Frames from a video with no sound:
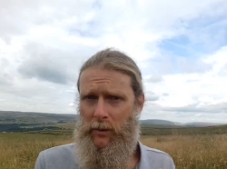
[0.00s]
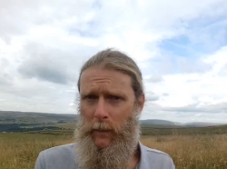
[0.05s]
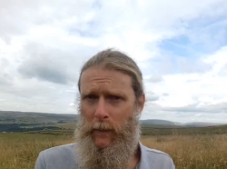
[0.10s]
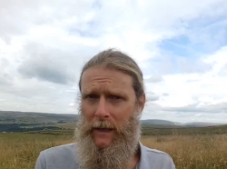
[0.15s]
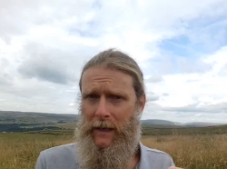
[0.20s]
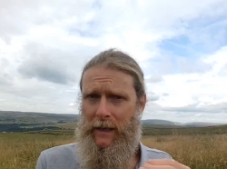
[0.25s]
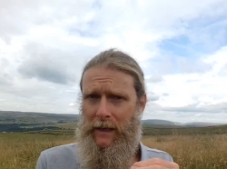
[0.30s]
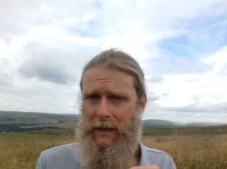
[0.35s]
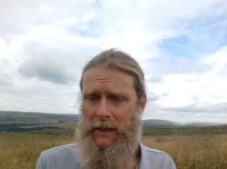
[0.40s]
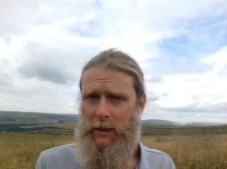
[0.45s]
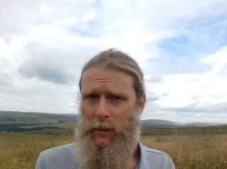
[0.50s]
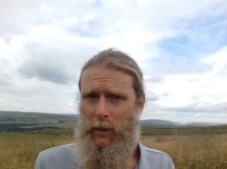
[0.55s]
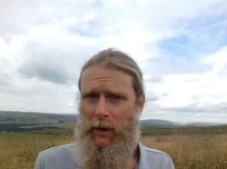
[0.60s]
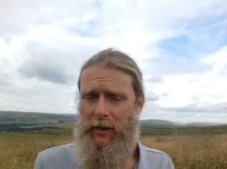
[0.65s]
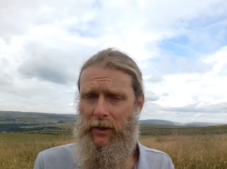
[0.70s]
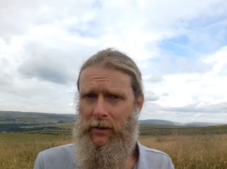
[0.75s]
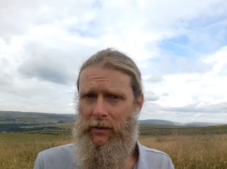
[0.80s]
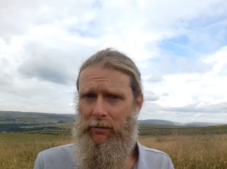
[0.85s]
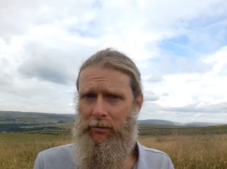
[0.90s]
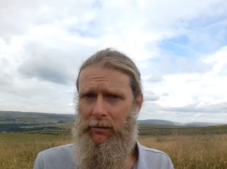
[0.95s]
speaking to
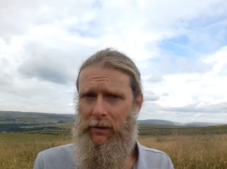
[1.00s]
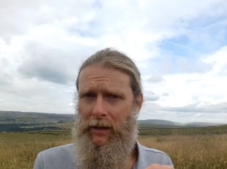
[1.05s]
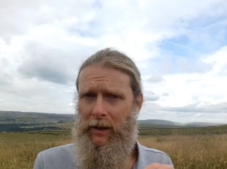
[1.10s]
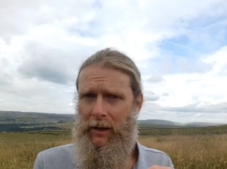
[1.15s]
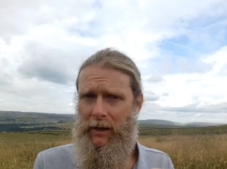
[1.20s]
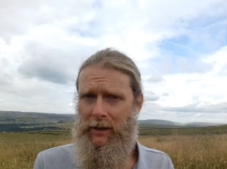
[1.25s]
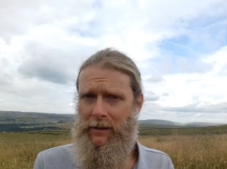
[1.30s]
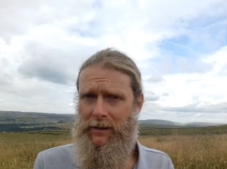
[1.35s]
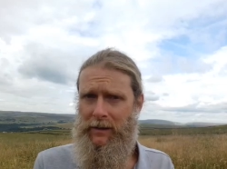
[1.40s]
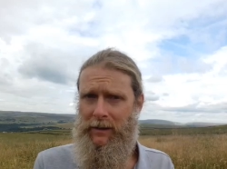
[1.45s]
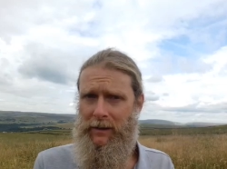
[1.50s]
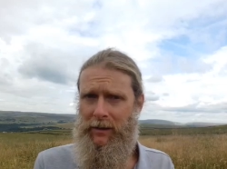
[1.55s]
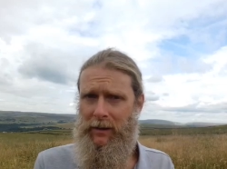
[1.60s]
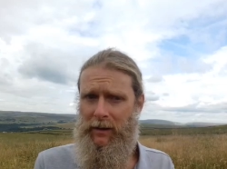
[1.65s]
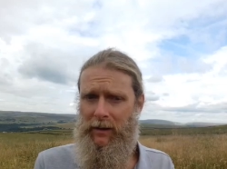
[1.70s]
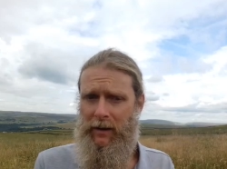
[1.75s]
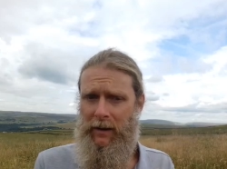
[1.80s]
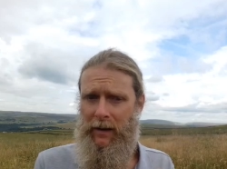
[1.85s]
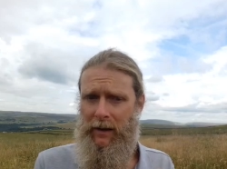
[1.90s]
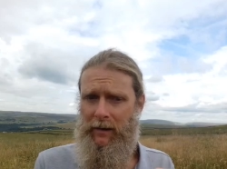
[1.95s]
others, realizing
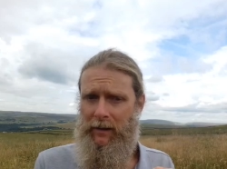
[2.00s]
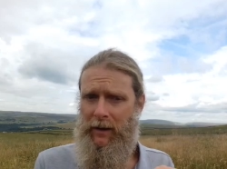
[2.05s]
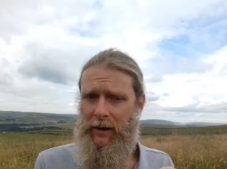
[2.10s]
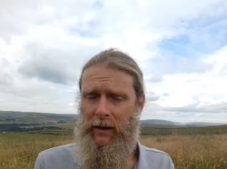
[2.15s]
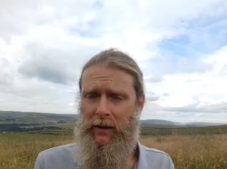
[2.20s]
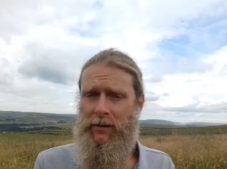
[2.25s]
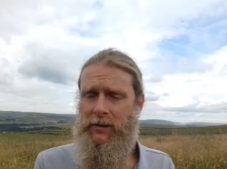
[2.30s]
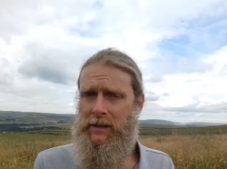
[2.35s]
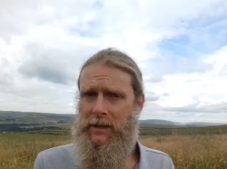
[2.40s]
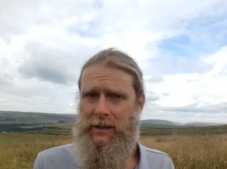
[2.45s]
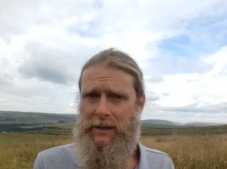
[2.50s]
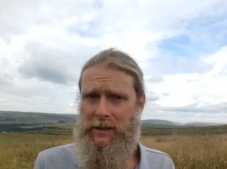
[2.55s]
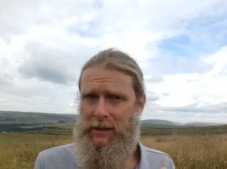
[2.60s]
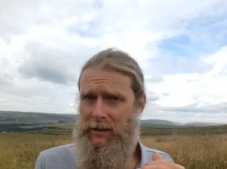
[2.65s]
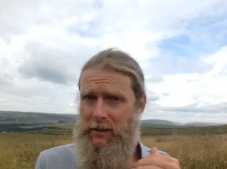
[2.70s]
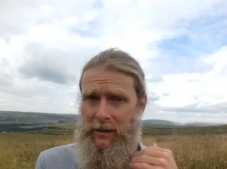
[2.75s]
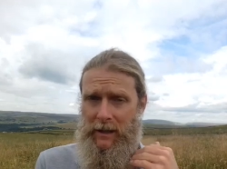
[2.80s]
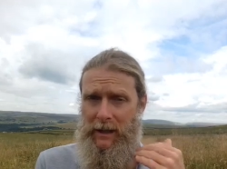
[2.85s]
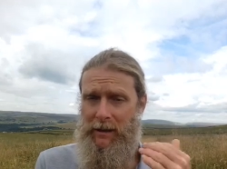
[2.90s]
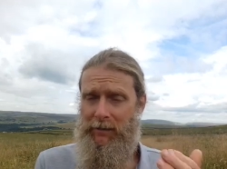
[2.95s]
that they don't
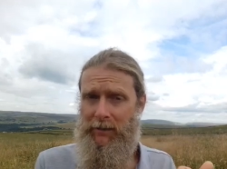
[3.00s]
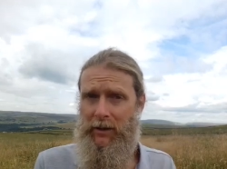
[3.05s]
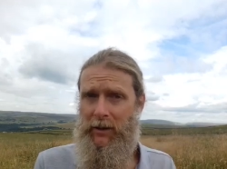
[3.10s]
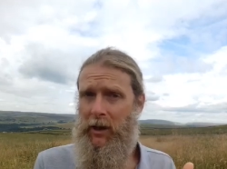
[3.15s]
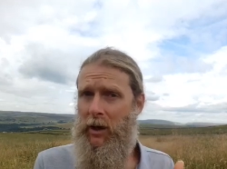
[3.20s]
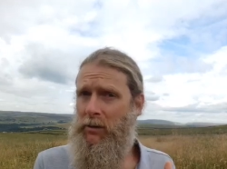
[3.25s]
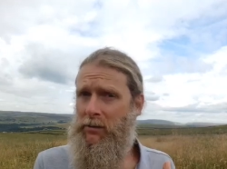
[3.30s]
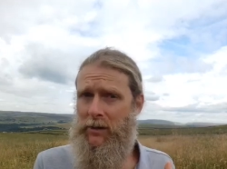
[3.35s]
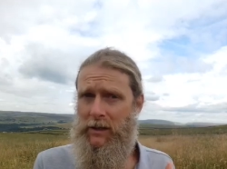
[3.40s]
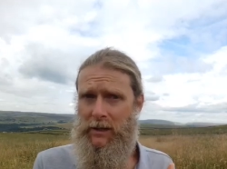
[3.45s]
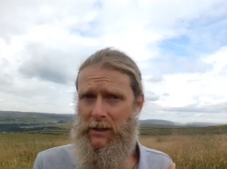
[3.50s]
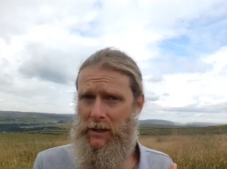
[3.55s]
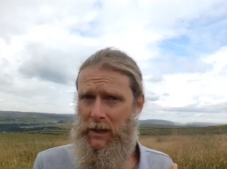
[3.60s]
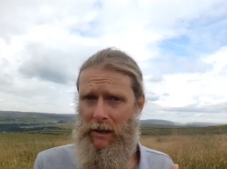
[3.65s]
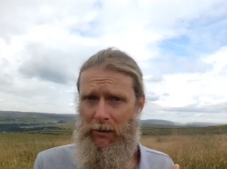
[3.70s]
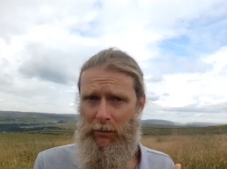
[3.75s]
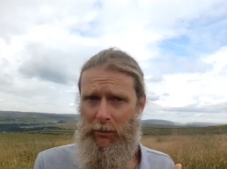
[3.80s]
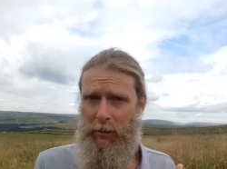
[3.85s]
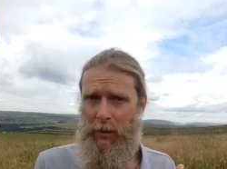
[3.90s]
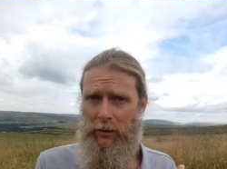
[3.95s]
even notice
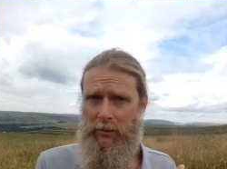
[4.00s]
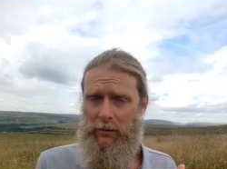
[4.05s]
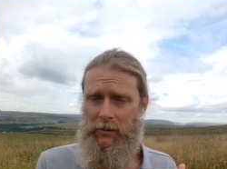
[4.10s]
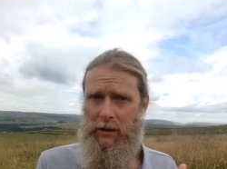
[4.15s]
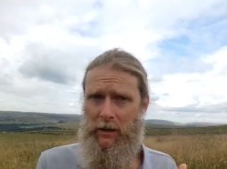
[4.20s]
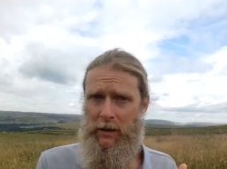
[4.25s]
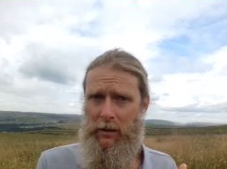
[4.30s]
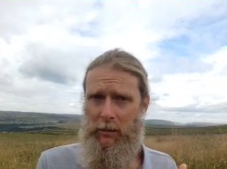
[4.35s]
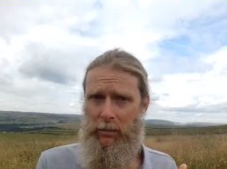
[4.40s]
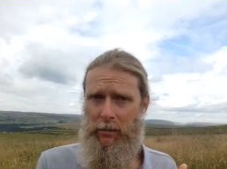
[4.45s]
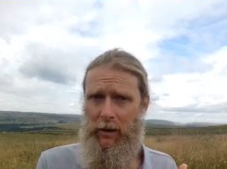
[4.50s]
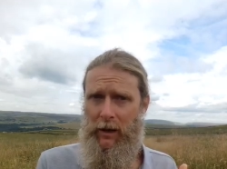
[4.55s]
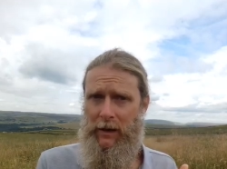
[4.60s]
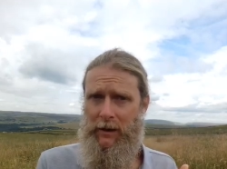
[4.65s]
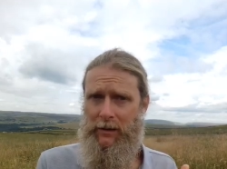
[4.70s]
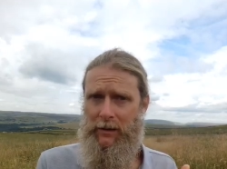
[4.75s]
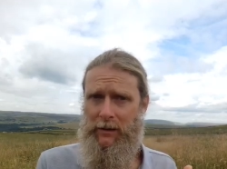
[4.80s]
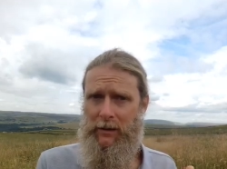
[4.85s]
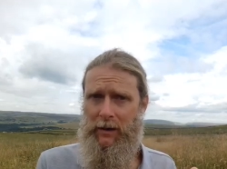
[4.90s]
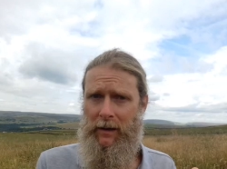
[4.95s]
they're emotionally
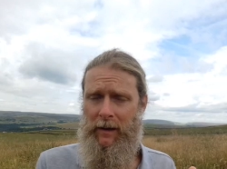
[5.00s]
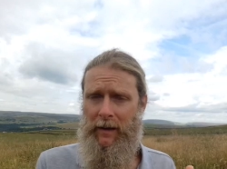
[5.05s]
oppressed